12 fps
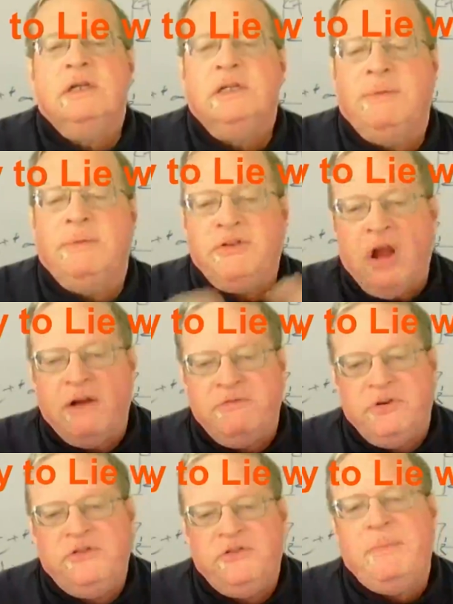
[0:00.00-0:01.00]
I'm going to talk
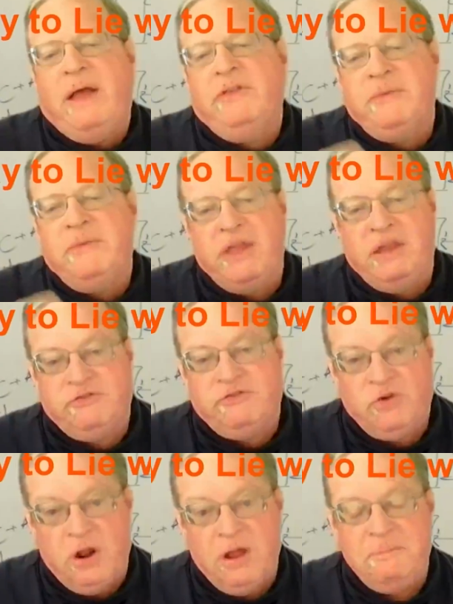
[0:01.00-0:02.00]
first about some of
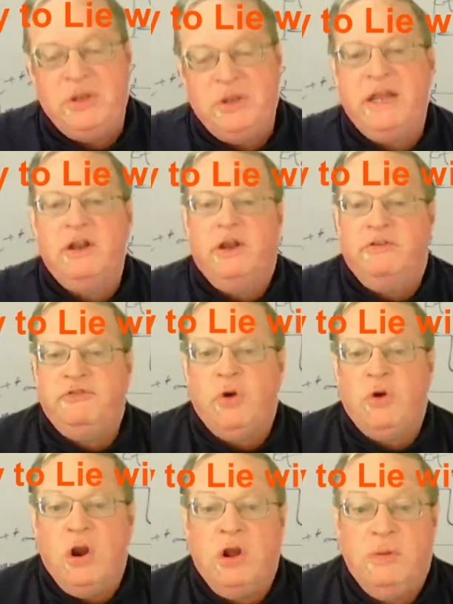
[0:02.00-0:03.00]
the particular
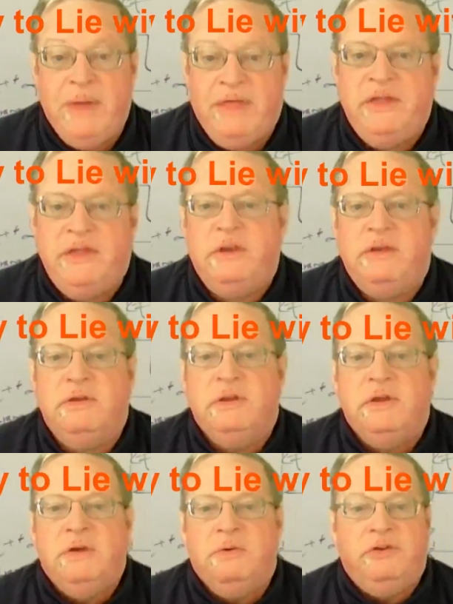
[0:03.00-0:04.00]
historical method,
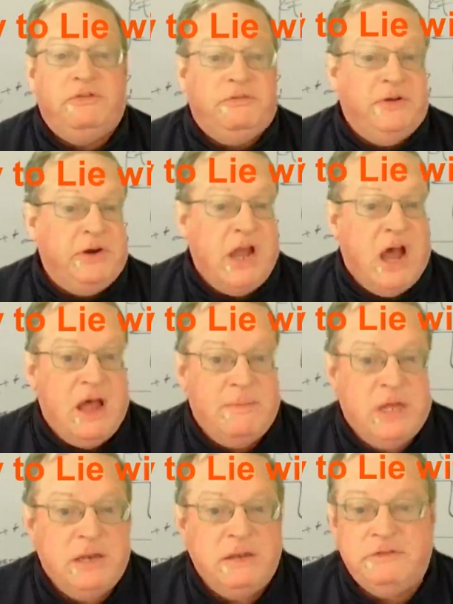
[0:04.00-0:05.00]
which is very
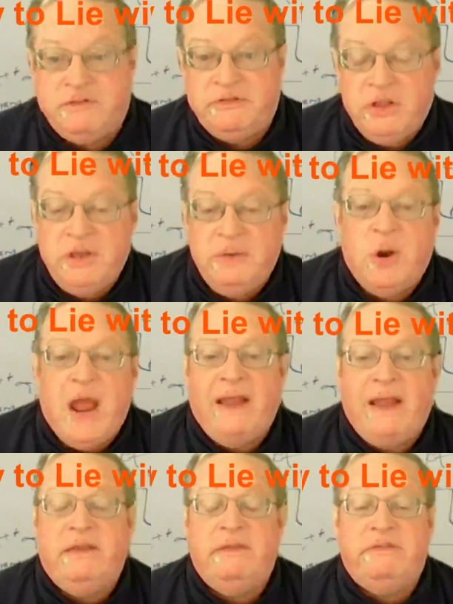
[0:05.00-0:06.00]
common and still in
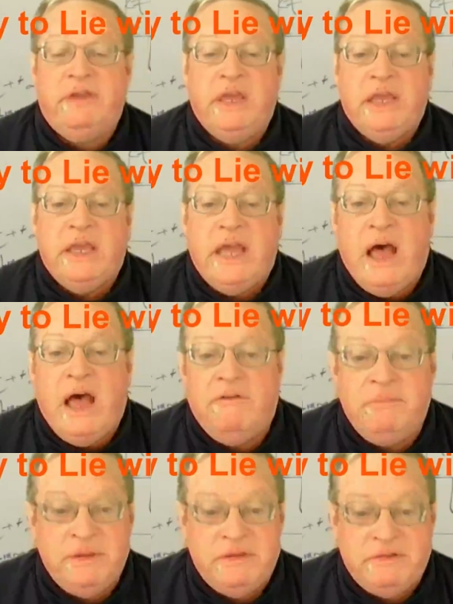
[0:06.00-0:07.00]
practice,
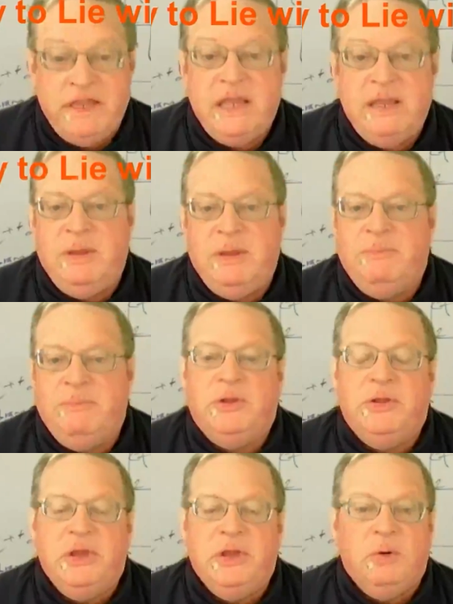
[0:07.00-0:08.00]
of misleading
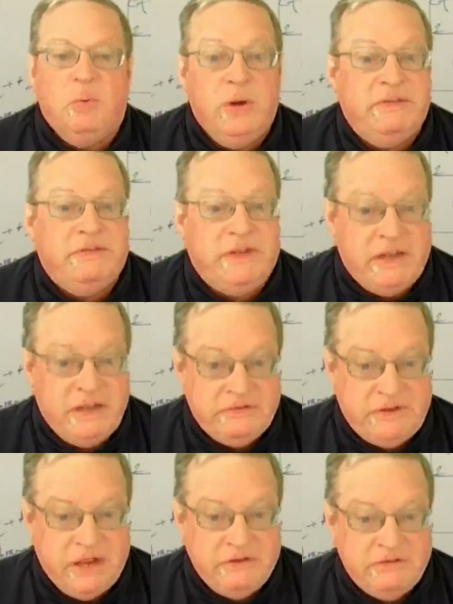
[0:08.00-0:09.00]
people with
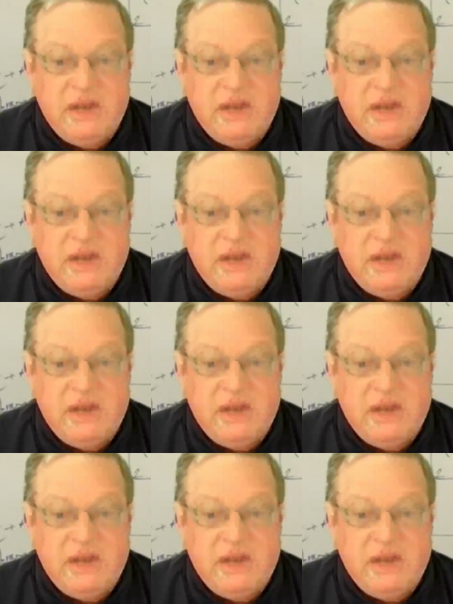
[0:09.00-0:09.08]
statistics.